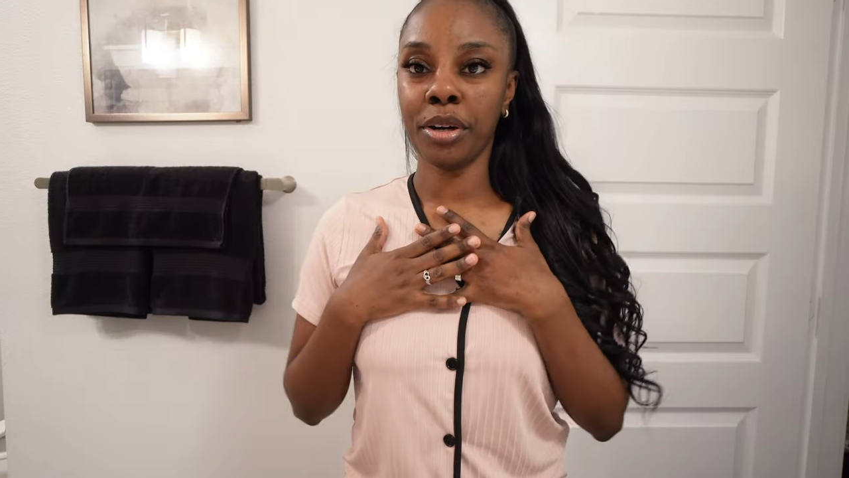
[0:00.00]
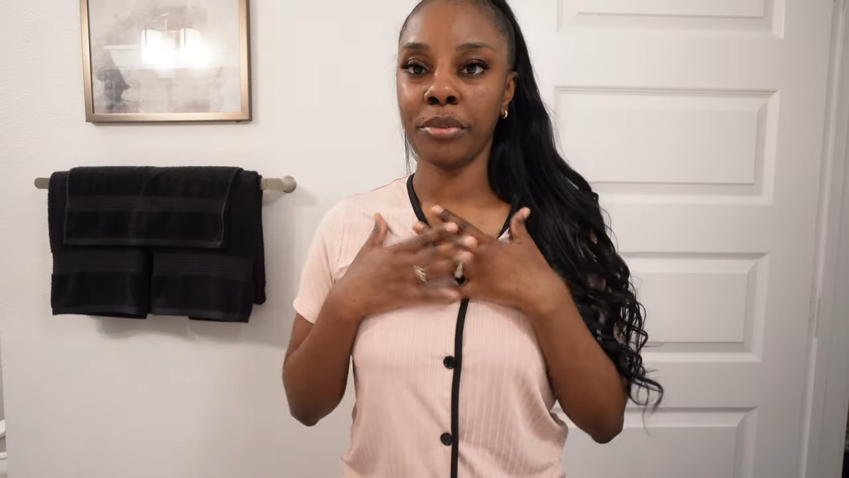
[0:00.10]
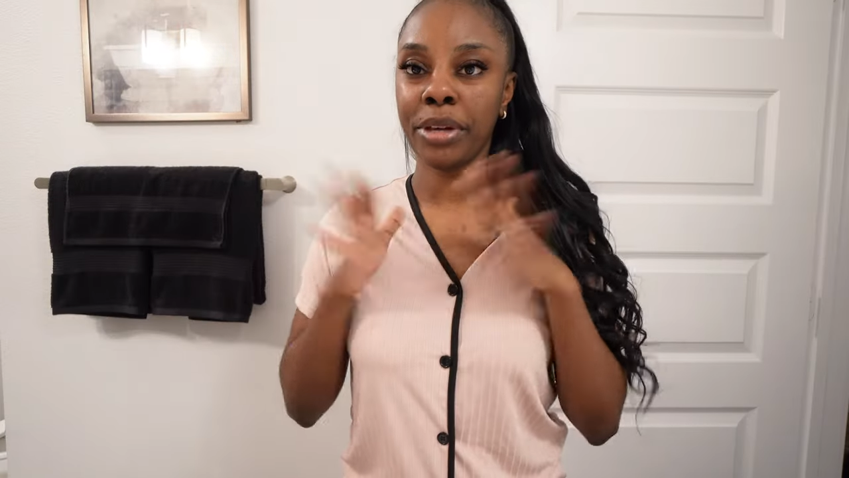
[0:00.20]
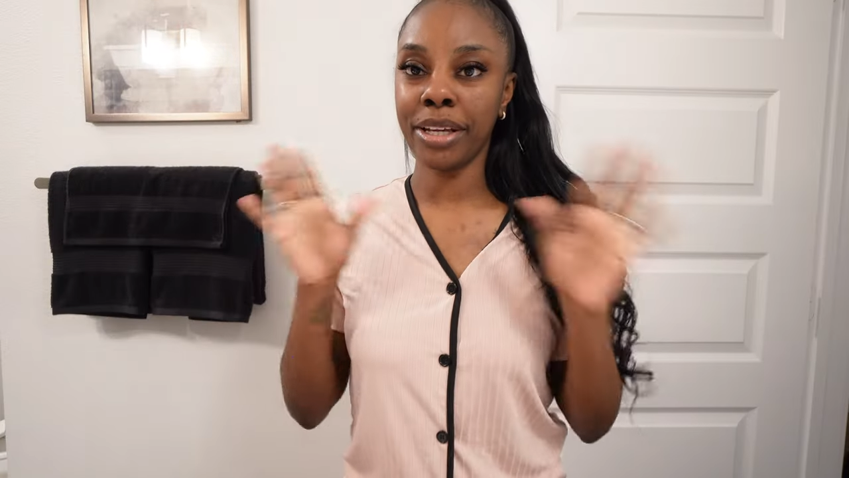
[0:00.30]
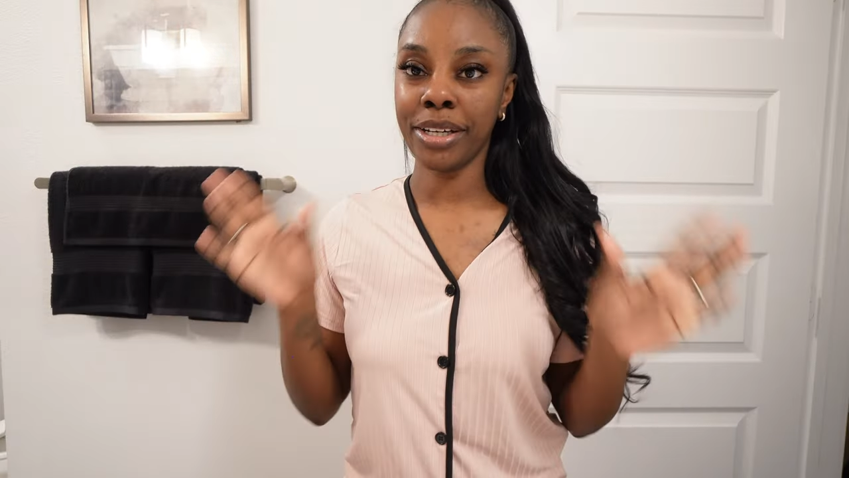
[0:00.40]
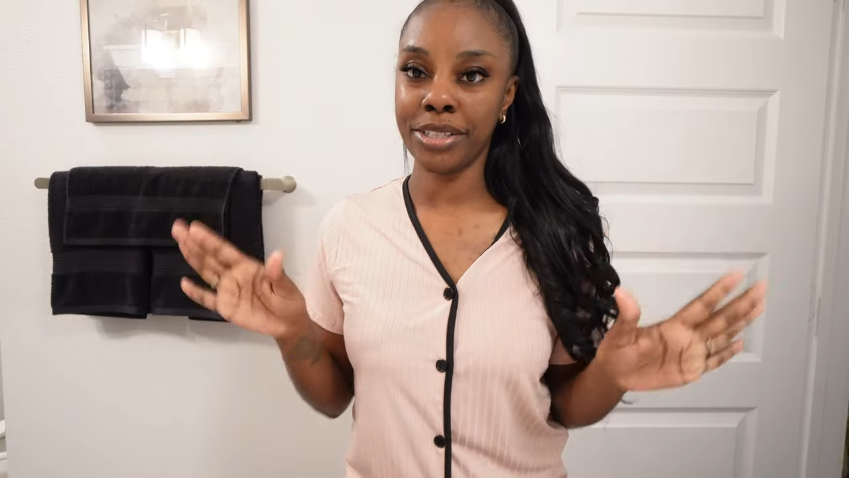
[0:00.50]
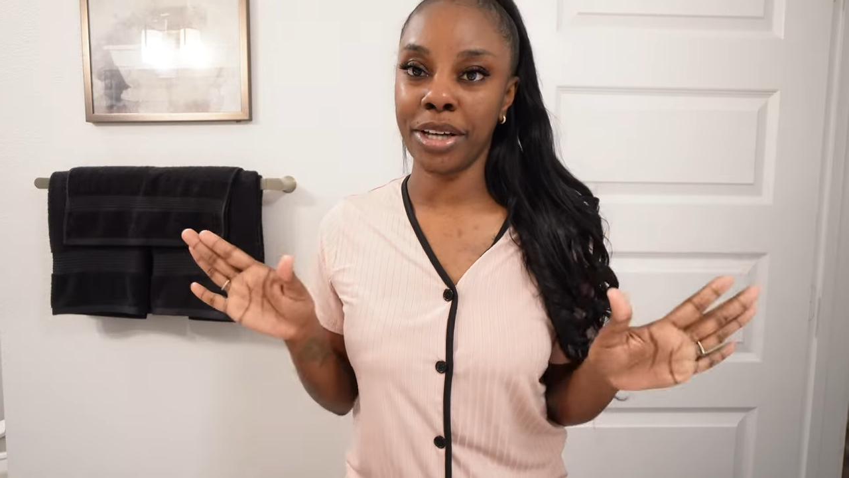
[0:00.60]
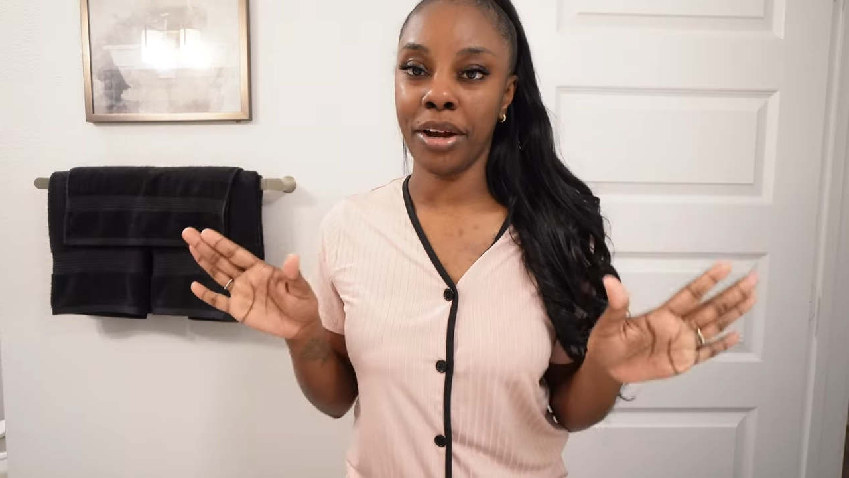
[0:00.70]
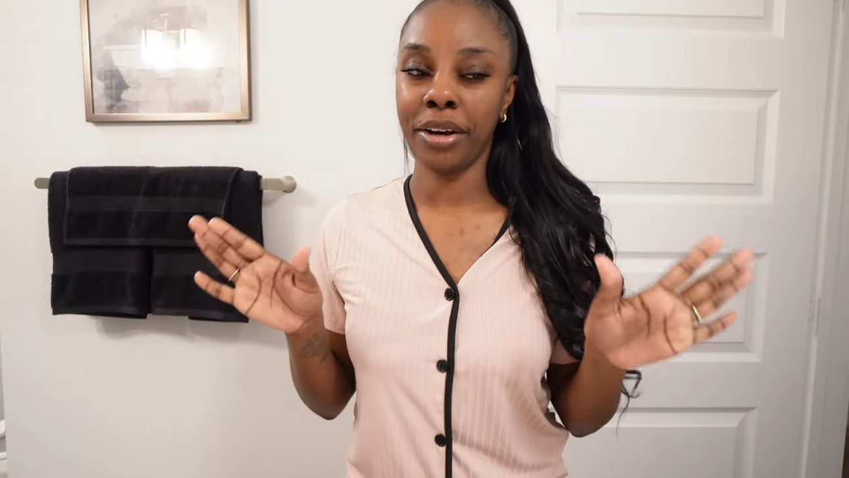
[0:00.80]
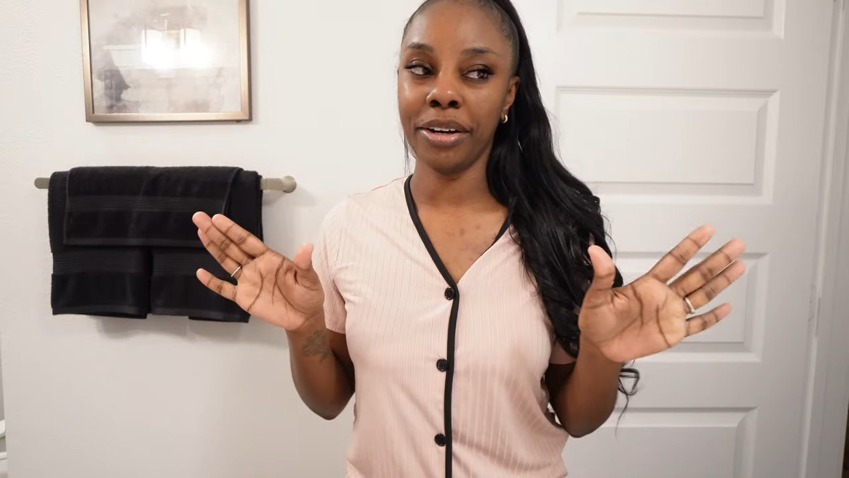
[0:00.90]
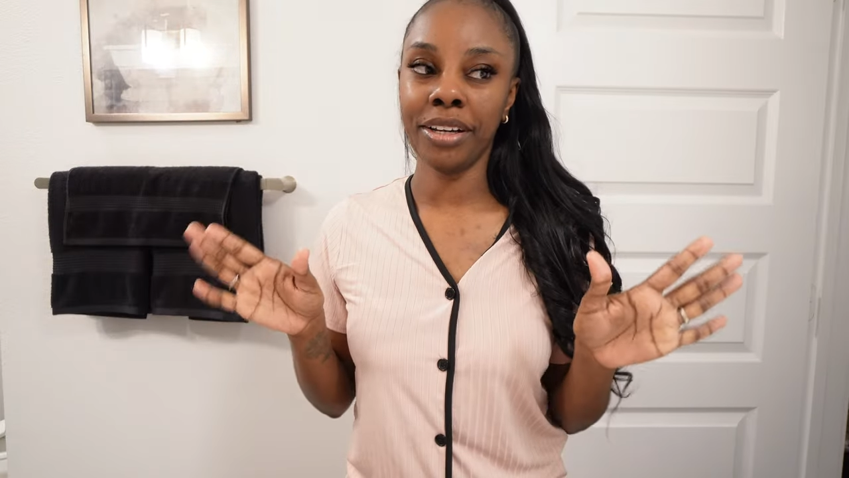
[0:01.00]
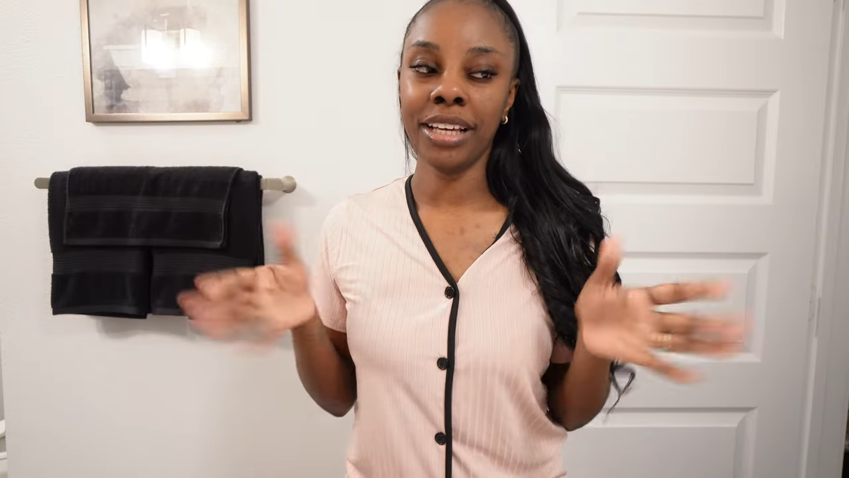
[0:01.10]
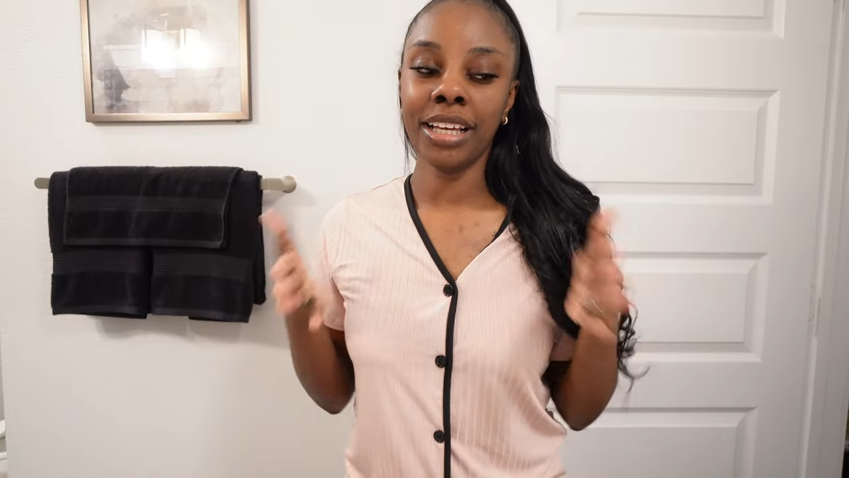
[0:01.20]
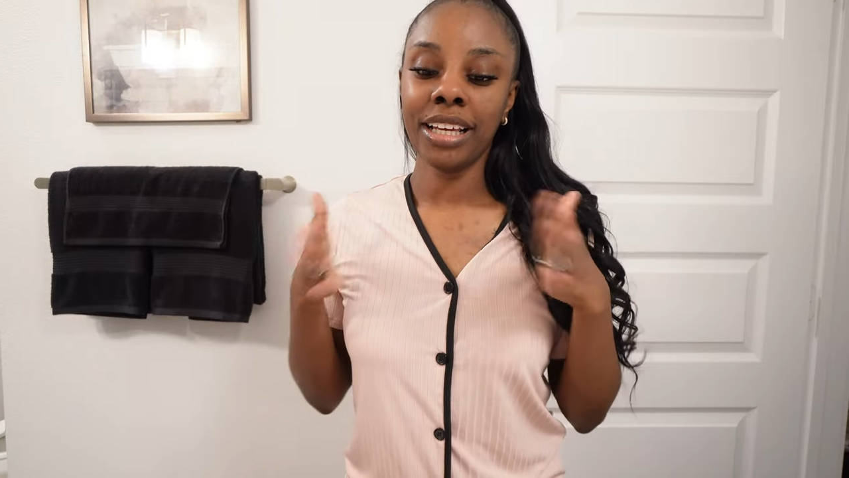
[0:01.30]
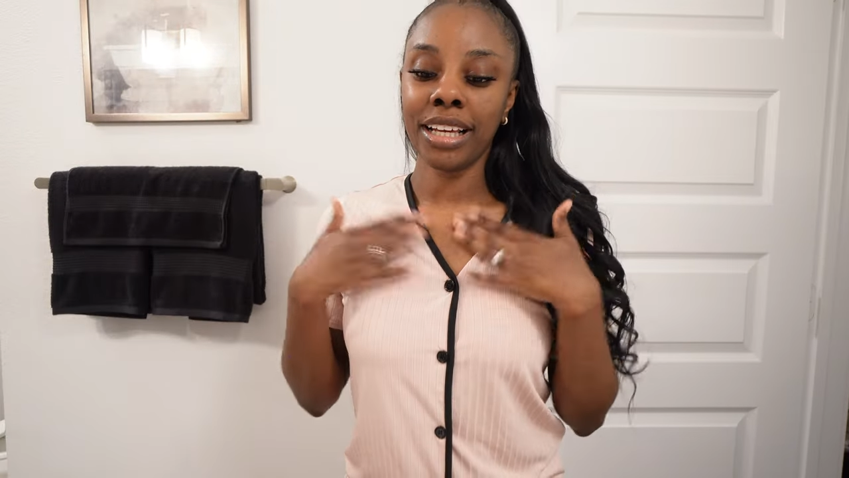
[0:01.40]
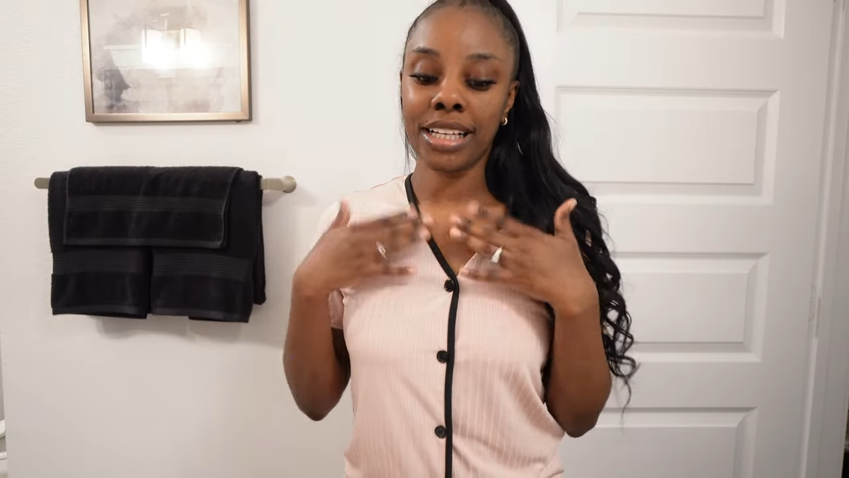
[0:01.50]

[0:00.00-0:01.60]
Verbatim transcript: We good, y'all.